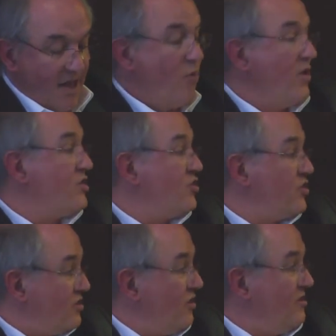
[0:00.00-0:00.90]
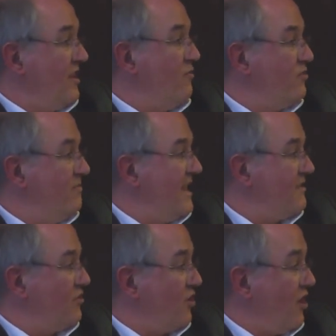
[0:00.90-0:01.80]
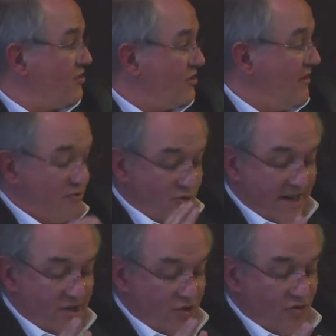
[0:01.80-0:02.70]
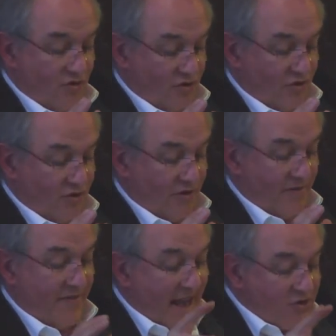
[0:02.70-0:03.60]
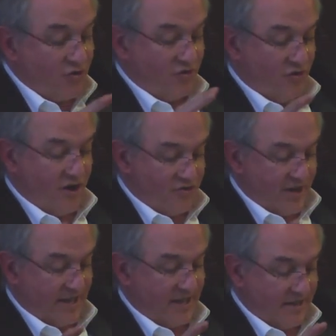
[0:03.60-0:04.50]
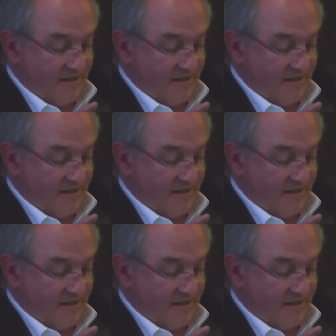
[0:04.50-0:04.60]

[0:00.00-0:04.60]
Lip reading: which certainly would be at the cost of traditional national logic,